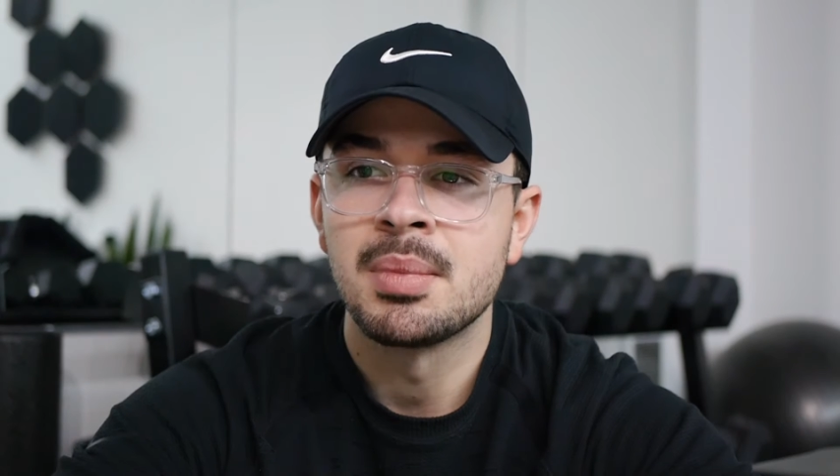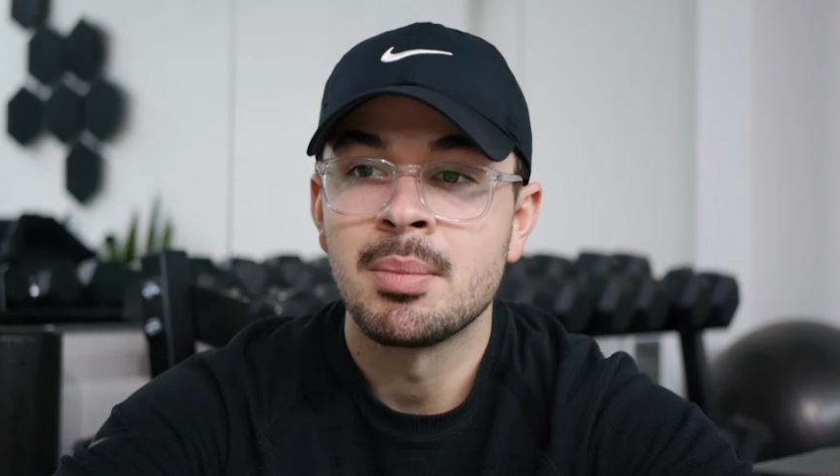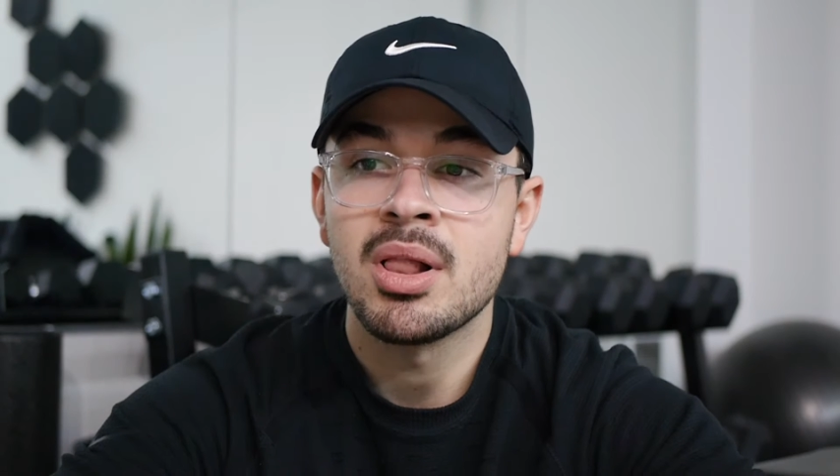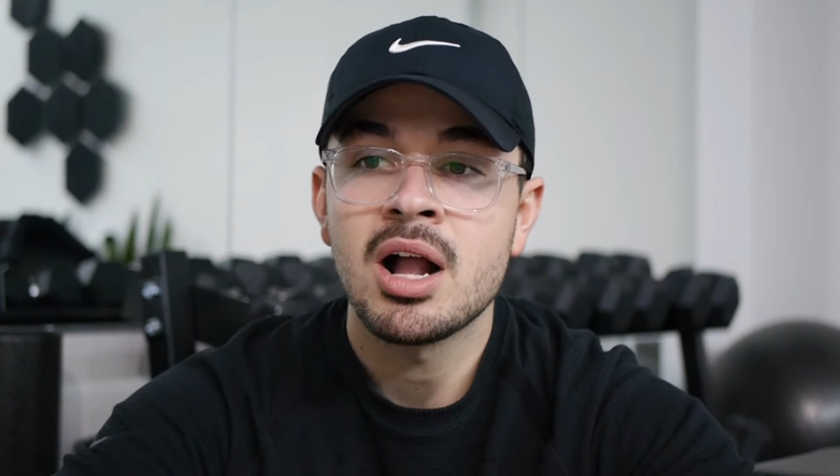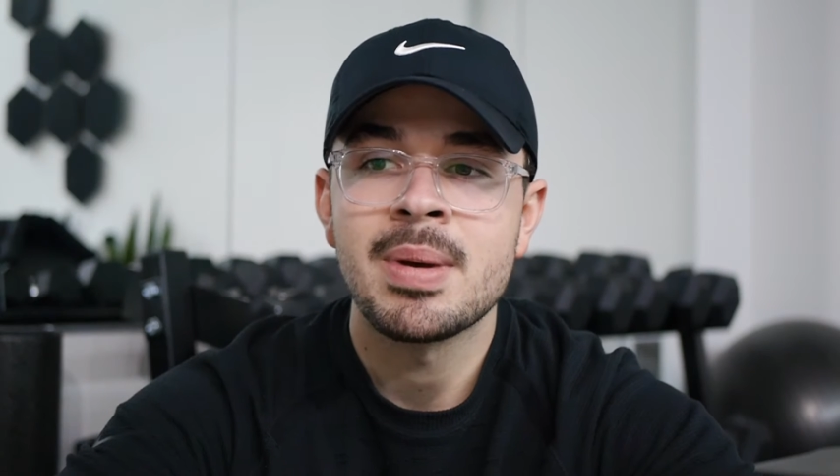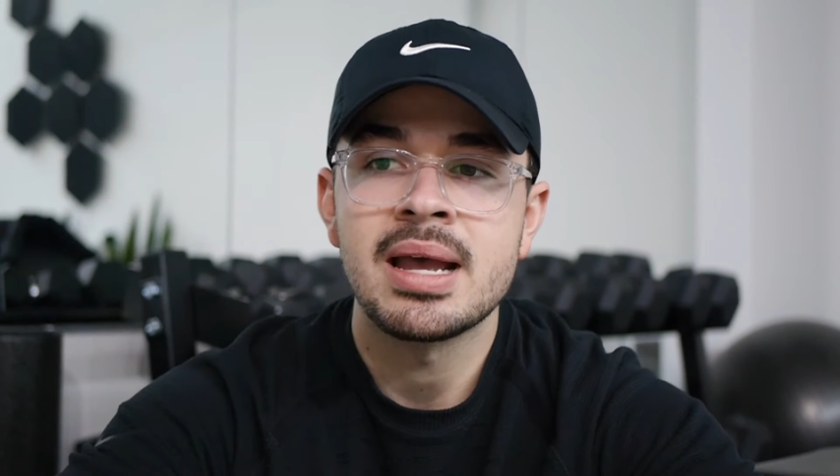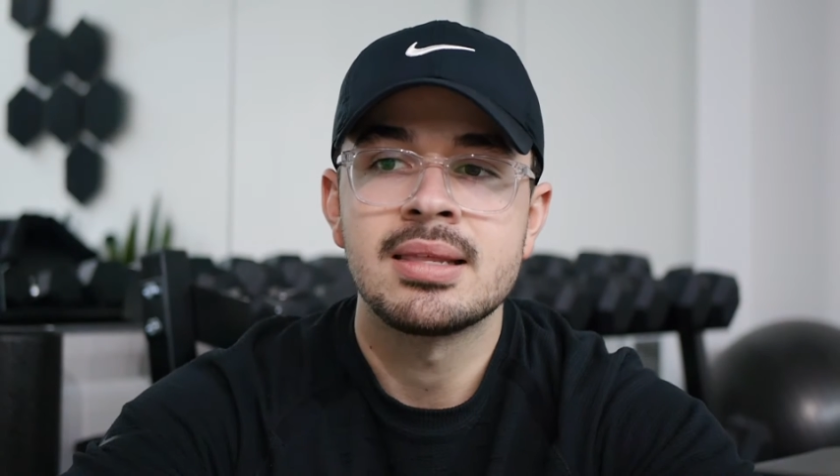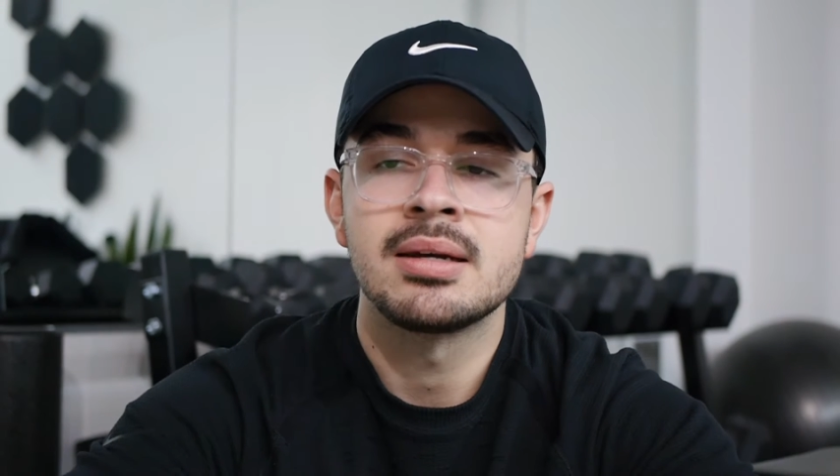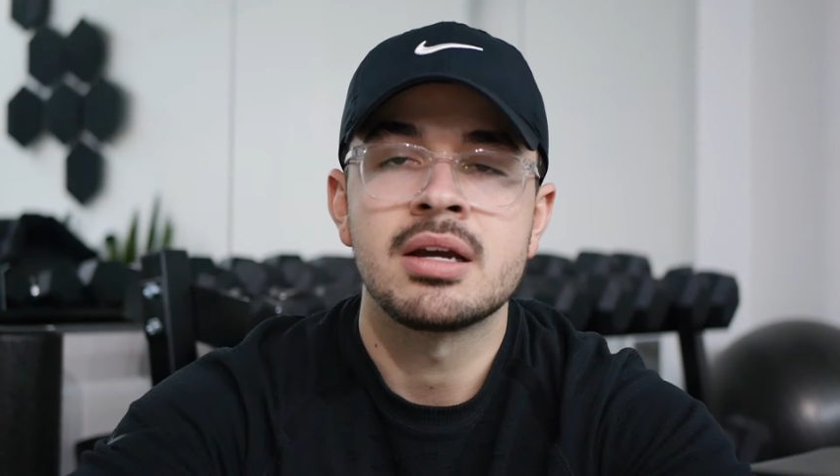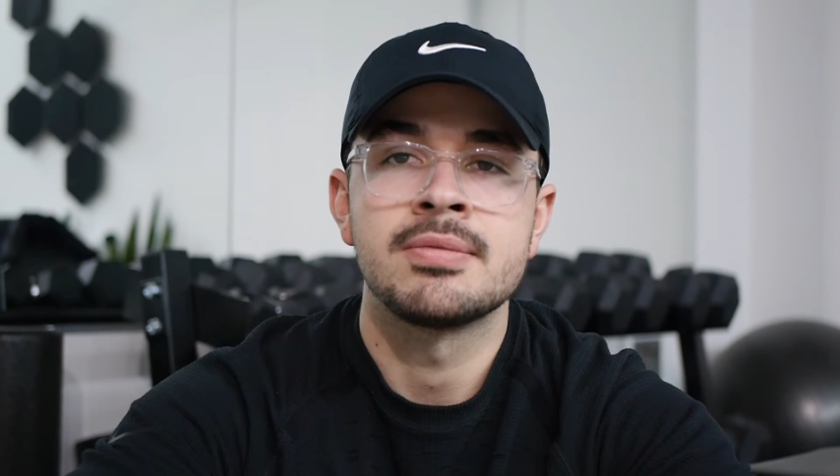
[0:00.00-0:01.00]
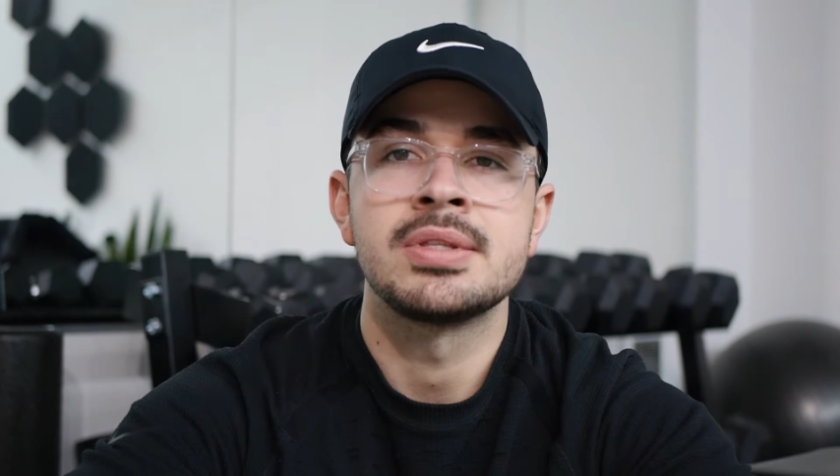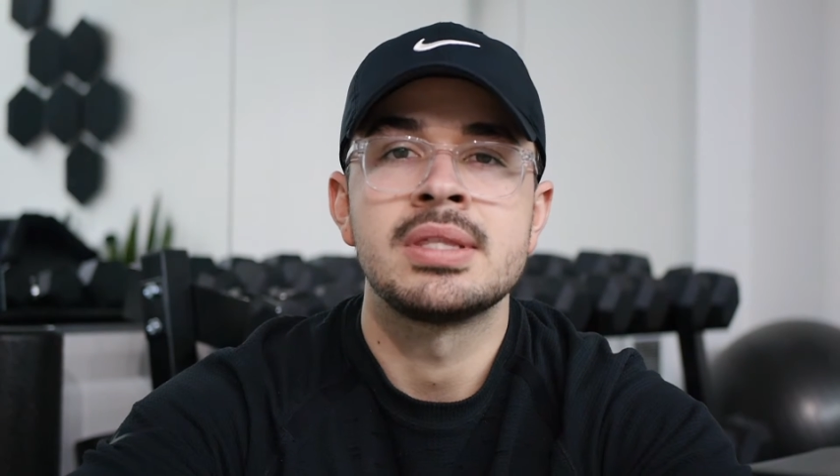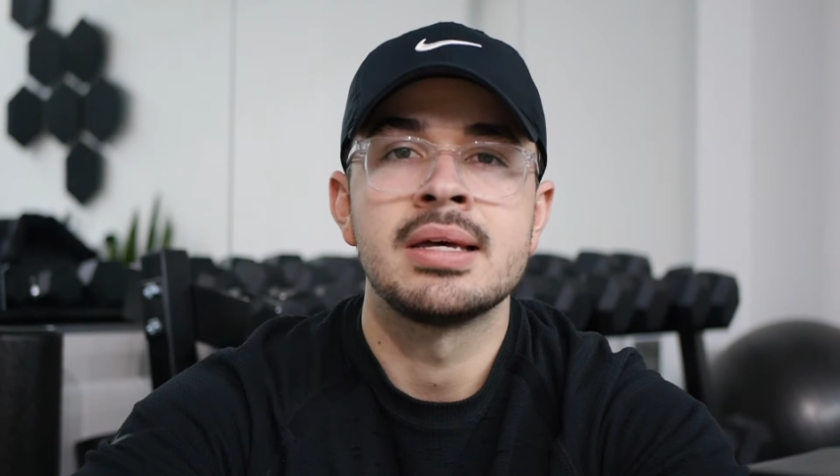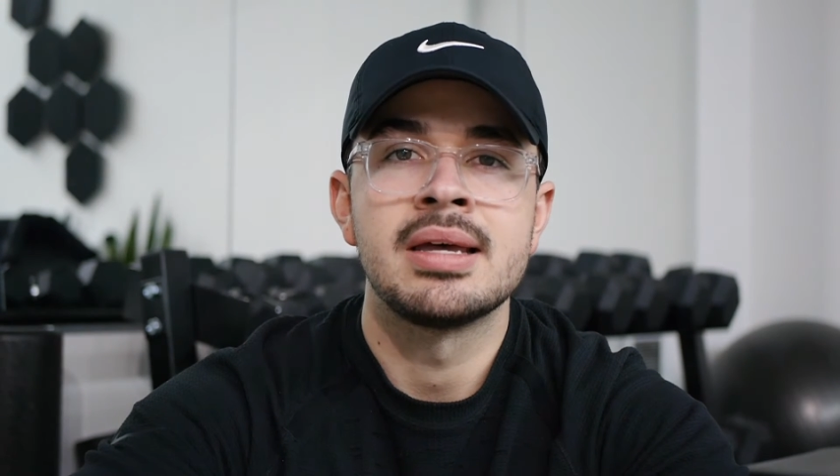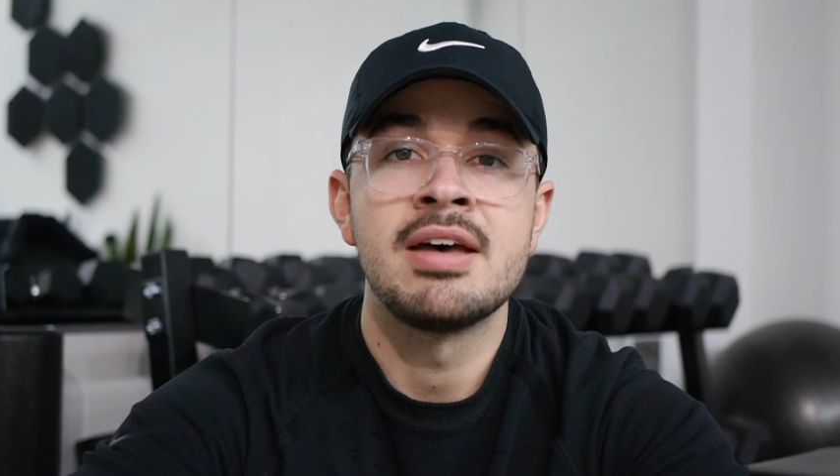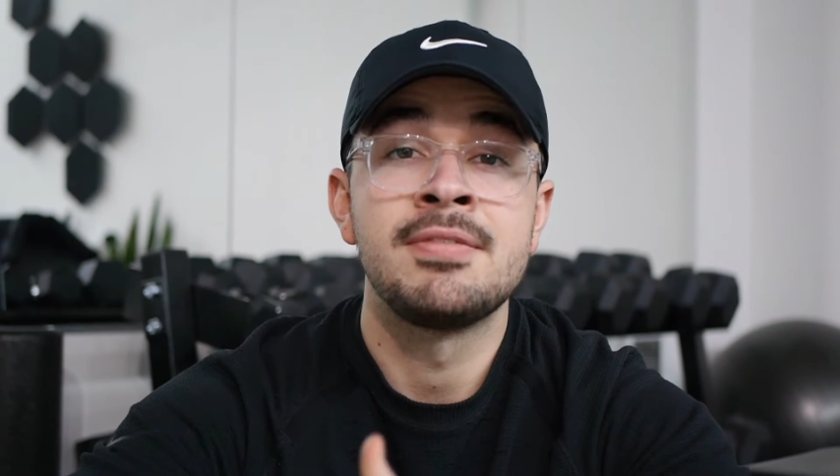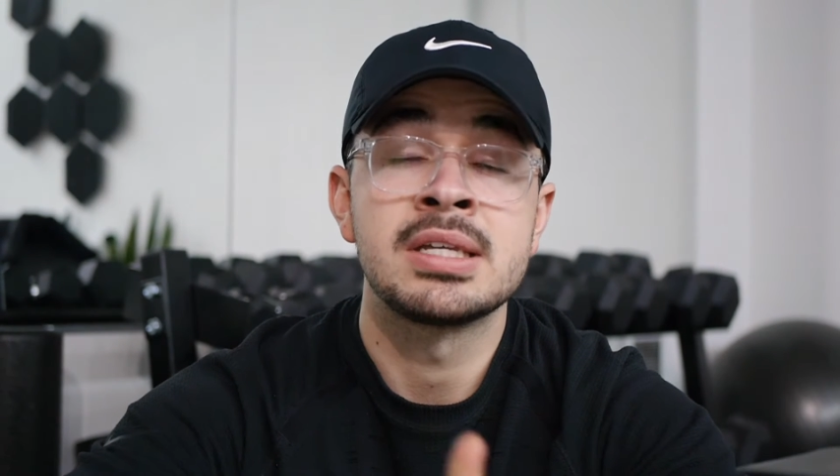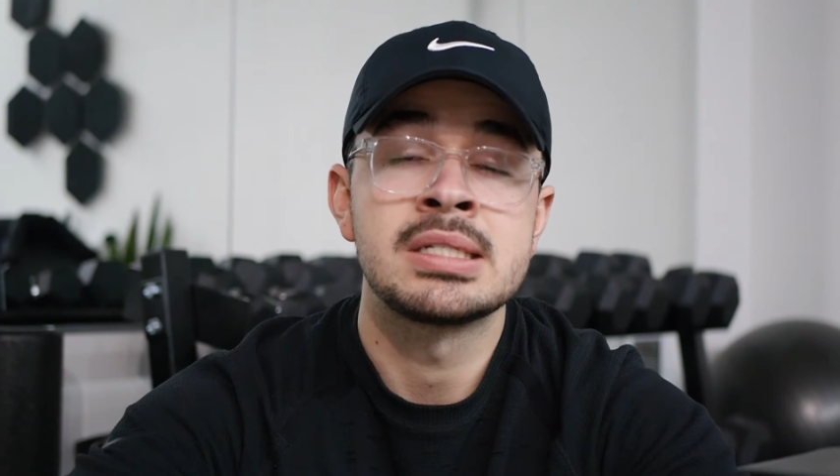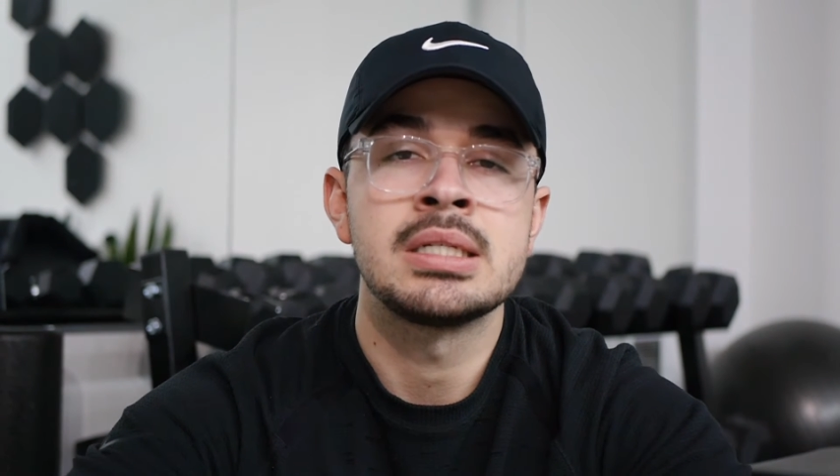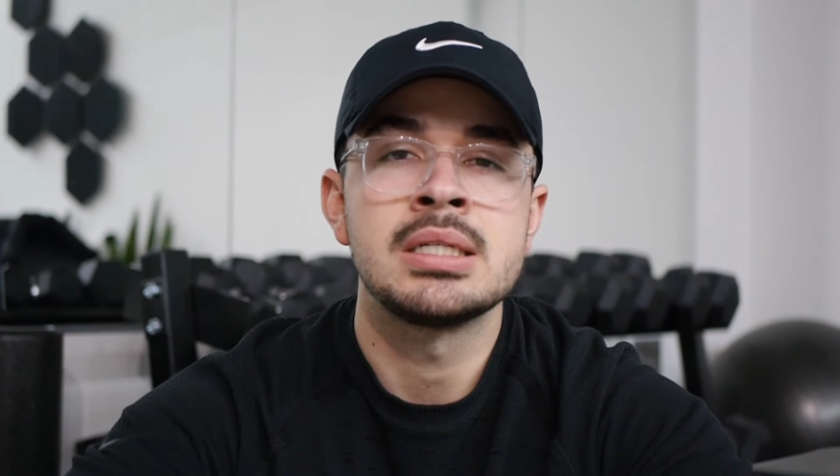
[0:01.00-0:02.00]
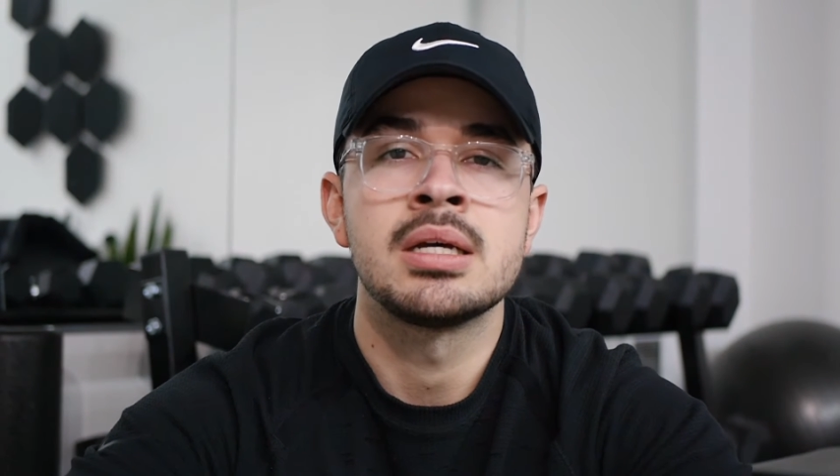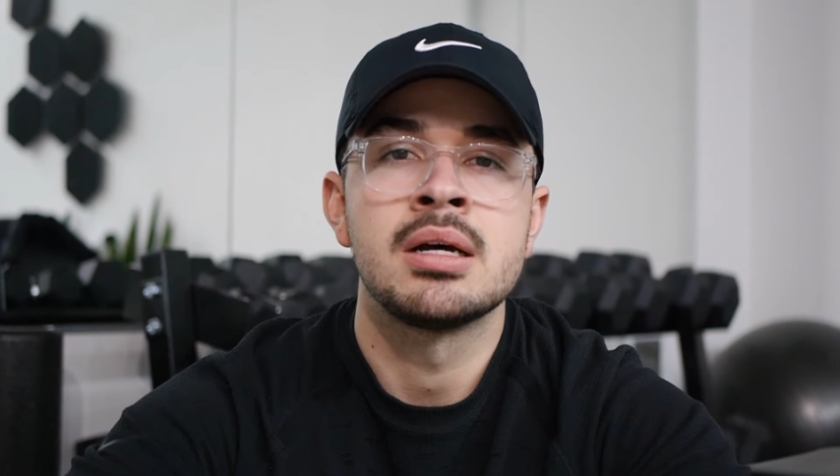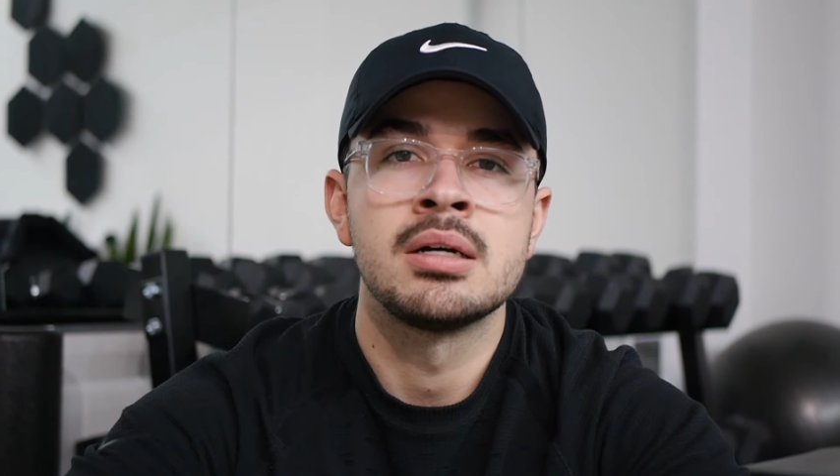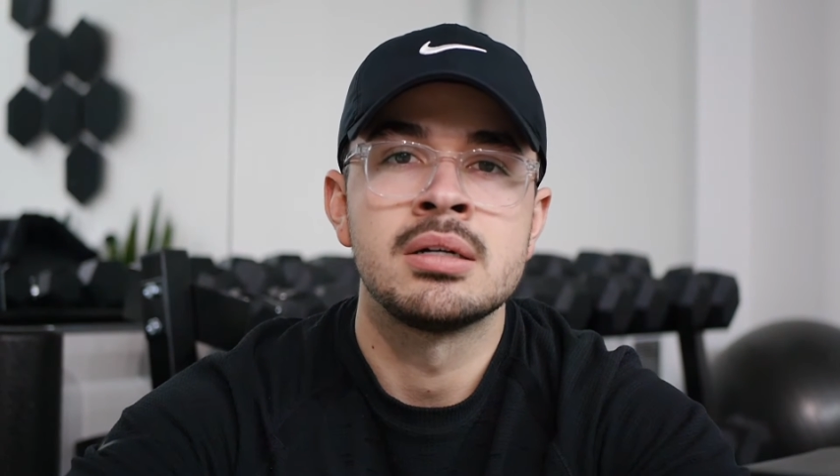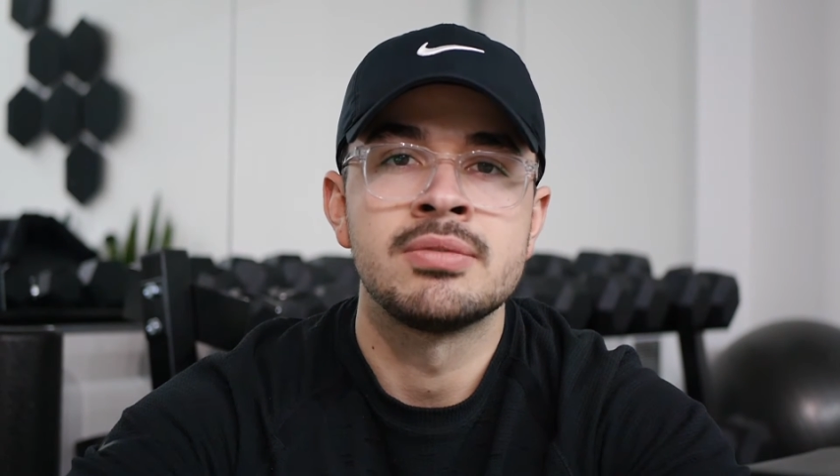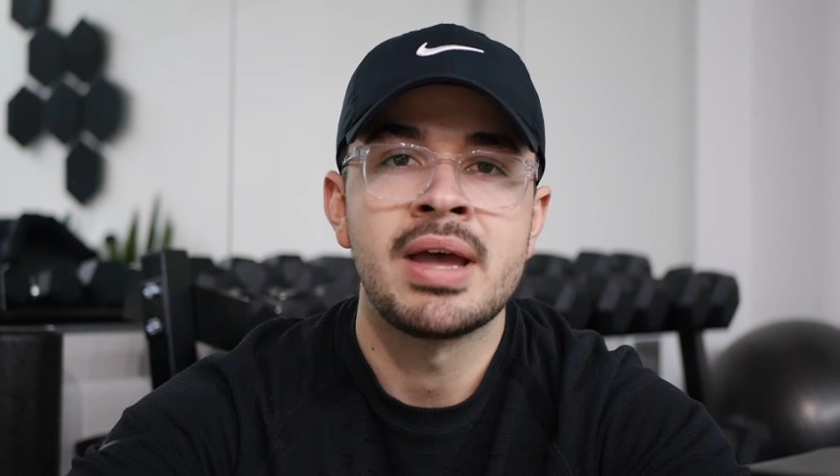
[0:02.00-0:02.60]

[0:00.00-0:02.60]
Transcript: My blog back then covered the efficacy of